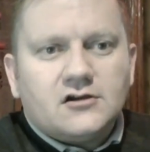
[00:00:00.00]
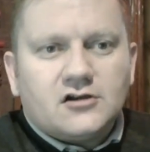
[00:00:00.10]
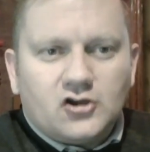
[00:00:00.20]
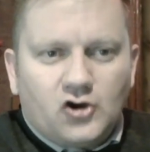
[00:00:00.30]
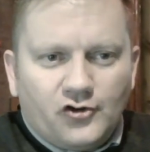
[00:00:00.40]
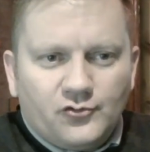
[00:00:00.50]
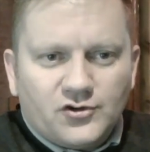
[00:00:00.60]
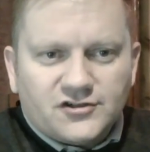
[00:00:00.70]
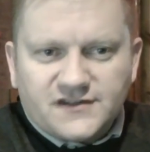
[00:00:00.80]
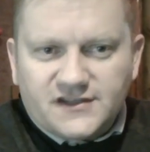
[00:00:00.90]
Gone
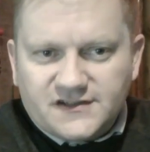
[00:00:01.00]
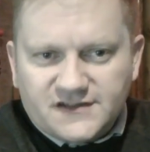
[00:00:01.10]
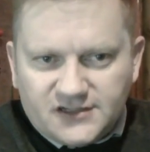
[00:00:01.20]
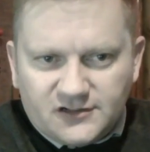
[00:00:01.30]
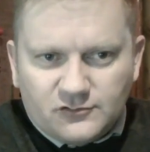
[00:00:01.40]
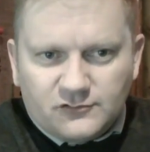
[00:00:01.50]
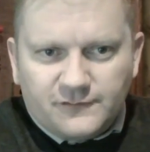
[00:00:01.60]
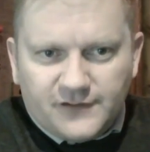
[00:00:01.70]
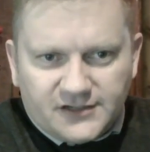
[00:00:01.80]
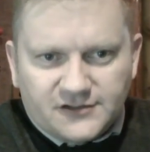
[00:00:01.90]
was the single
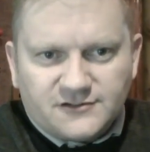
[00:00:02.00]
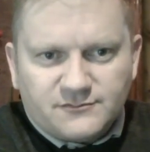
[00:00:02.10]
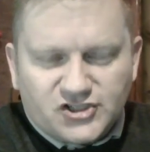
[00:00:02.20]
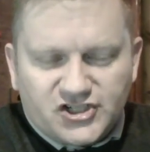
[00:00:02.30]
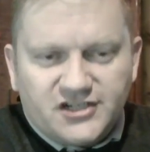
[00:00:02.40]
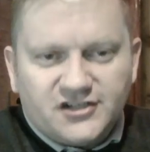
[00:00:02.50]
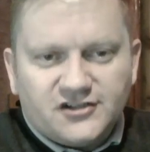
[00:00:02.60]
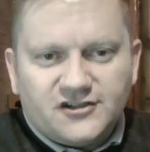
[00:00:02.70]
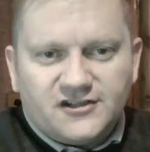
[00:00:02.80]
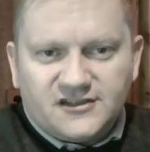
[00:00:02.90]
Vickers machine
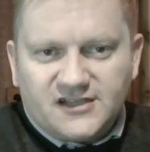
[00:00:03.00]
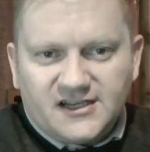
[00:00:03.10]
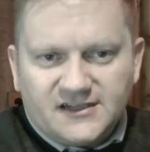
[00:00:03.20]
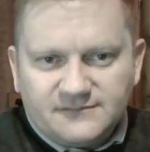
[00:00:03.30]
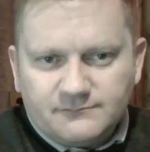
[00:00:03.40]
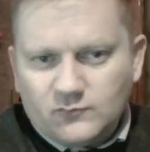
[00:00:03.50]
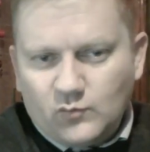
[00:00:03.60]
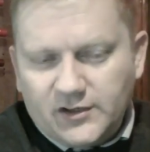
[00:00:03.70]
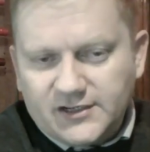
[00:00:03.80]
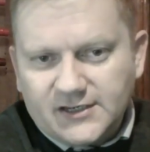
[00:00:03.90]
gun in that
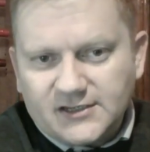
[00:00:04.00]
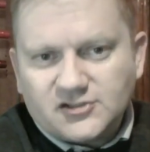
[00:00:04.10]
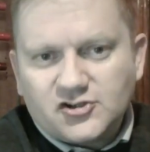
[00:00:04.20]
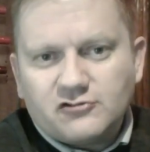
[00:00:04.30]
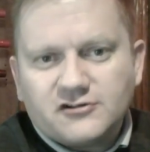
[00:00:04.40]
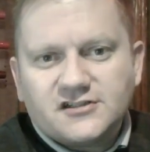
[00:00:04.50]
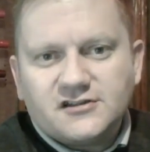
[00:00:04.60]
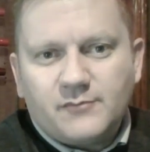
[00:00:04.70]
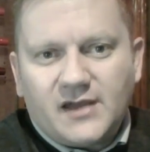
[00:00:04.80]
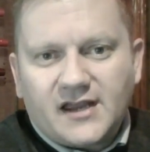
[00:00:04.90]
weird little turret at the
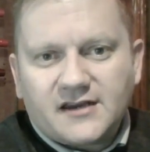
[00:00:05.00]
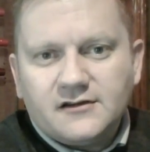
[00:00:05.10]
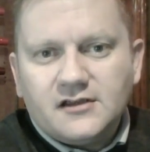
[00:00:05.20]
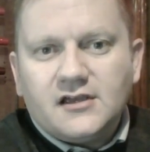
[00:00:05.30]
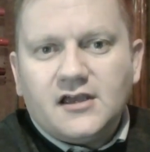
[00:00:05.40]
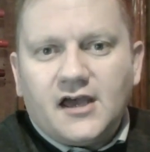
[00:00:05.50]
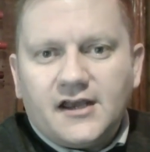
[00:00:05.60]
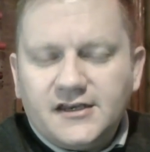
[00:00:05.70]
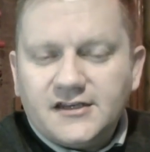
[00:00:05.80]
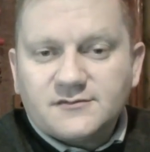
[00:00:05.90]
back,
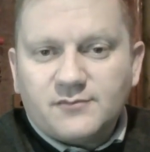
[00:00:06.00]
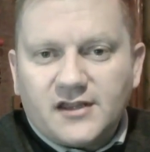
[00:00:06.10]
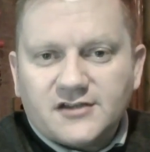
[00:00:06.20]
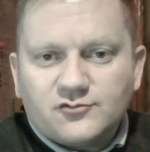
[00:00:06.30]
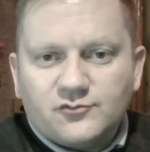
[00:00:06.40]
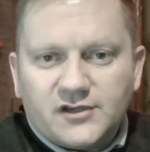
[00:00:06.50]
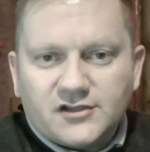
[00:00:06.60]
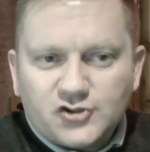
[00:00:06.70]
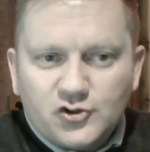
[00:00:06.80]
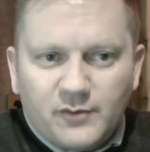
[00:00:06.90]
and in its place would be a
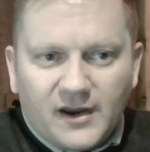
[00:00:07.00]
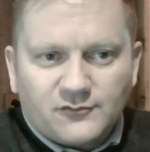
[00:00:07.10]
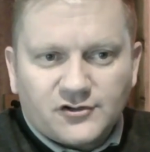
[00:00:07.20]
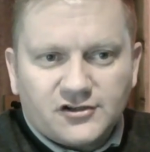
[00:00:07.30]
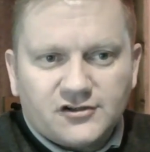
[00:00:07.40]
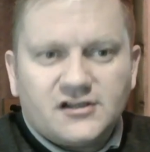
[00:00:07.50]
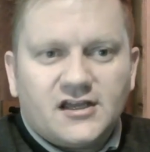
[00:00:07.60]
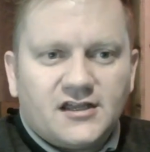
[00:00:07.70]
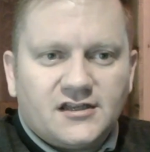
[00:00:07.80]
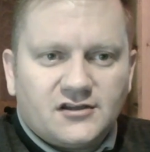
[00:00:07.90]
2-pounder gun
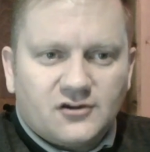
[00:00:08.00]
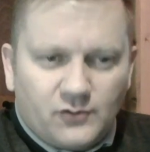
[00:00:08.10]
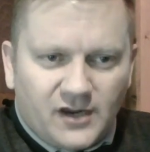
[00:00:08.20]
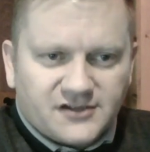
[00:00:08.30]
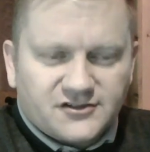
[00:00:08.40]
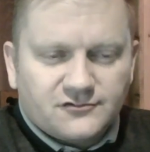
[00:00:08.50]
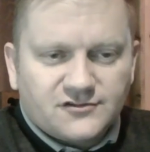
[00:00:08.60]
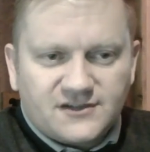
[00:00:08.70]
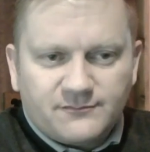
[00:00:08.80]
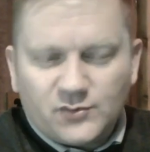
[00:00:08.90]
and coaxial
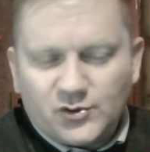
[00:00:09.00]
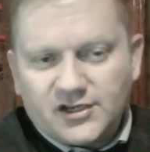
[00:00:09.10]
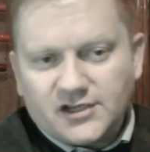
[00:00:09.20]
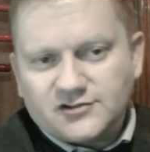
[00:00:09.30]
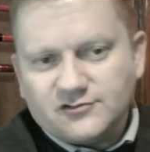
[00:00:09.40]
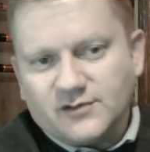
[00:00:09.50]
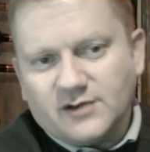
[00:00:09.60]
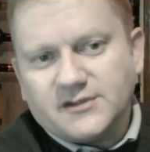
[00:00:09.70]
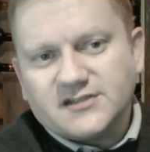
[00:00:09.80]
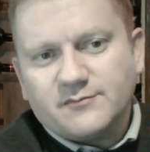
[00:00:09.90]

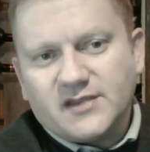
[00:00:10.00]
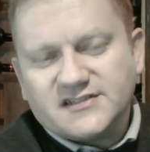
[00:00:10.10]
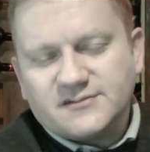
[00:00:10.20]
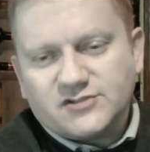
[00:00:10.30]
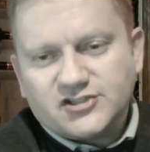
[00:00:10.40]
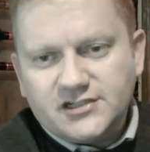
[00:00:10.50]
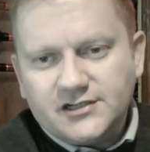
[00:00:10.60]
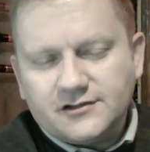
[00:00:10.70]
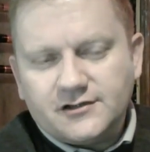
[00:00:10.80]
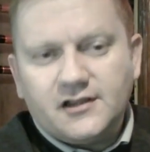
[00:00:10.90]
7.92mm Besa machine
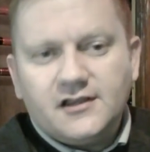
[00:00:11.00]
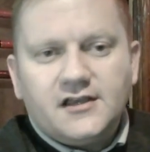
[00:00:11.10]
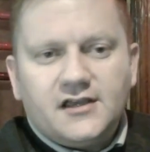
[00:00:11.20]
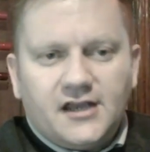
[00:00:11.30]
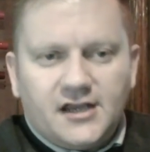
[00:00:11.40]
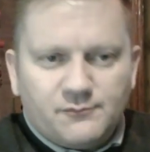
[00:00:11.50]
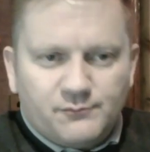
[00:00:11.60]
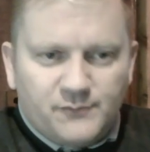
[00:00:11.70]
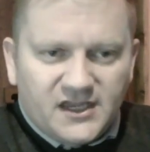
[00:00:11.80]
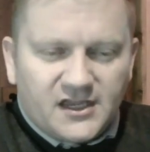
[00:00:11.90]
gun in a
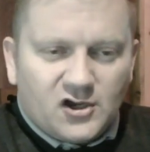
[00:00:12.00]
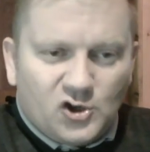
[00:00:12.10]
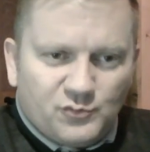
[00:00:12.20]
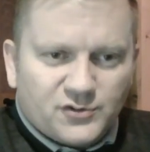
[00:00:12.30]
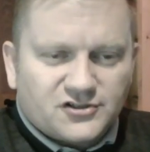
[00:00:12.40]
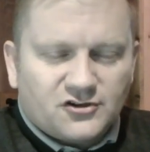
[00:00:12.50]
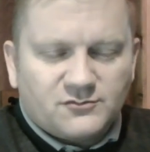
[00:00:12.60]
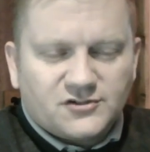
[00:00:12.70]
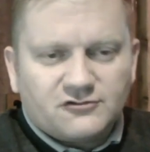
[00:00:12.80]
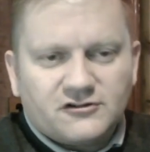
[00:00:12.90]
bigger open-top
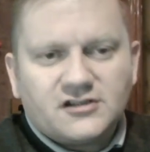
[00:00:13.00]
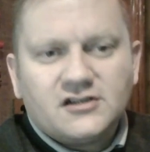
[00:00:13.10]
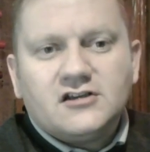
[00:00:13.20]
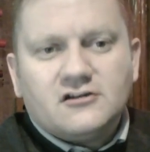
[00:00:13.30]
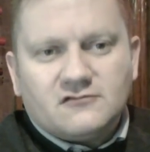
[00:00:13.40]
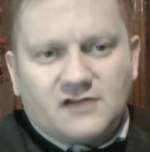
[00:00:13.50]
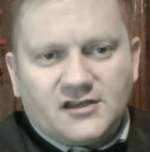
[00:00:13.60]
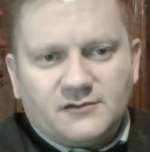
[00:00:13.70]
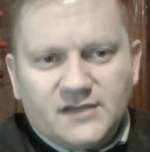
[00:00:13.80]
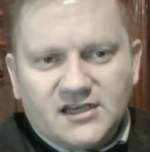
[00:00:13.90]
turret right
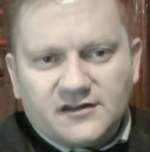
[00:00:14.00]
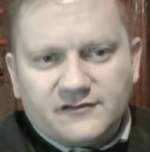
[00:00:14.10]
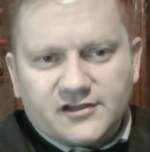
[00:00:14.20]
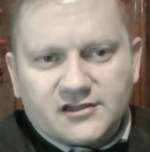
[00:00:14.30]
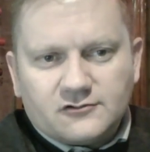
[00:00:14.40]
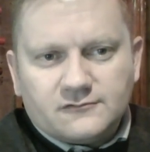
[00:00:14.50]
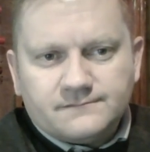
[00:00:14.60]
in the middle of the vehicle.